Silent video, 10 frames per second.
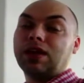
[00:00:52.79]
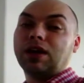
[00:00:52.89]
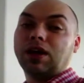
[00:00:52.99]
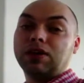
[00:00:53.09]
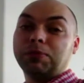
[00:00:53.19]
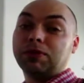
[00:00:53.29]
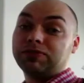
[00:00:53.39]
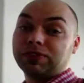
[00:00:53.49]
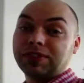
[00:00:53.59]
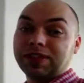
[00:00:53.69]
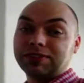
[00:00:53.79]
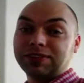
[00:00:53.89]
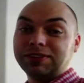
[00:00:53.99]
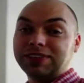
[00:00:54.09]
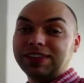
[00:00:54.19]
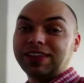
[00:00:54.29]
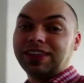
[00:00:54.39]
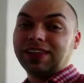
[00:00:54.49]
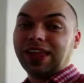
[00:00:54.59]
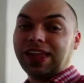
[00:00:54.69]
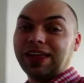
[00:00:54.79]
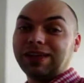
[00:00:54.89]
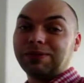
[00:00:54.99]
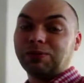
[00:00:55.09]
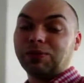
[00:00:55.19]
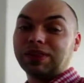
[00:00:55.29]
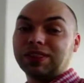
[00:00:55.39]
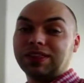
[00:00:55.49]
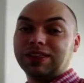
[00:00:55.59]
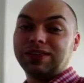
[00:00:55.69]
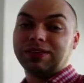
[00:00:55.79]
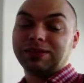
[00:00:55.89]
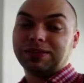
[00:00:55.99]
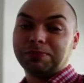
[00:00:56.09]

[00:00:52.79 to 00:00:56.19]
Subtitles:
On a more fun level, the